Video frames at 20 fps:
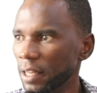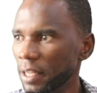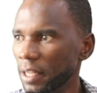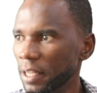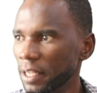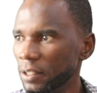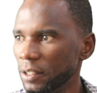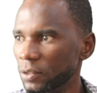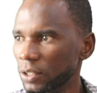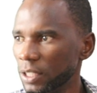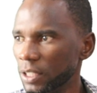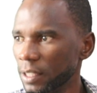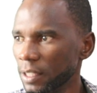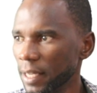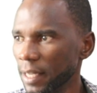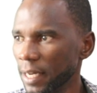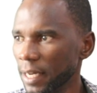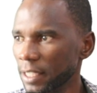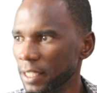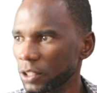Then you see
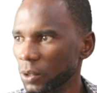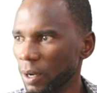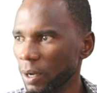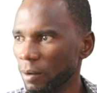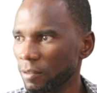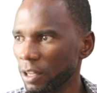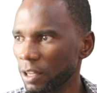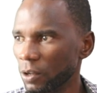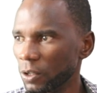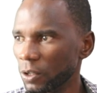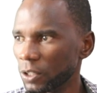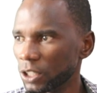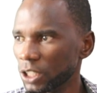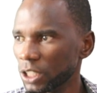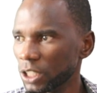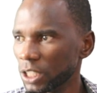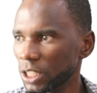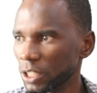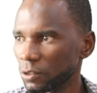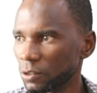that you have the
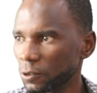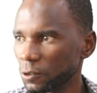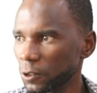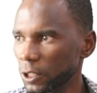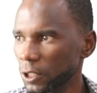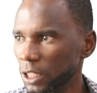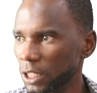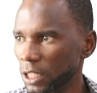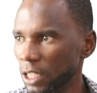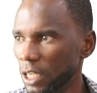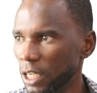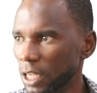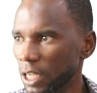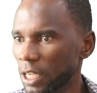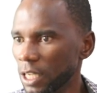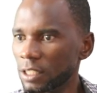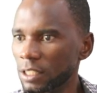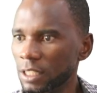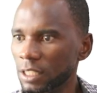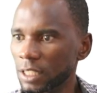continuous footing.
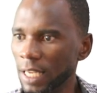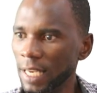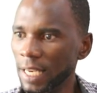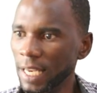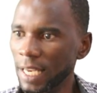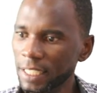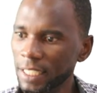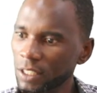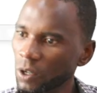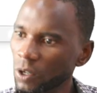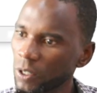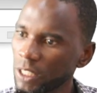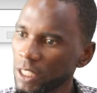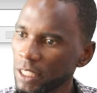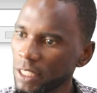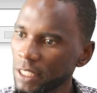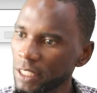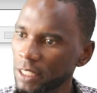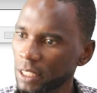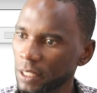Select on
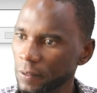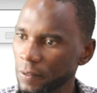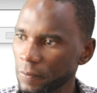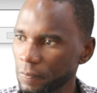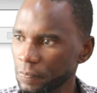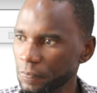it,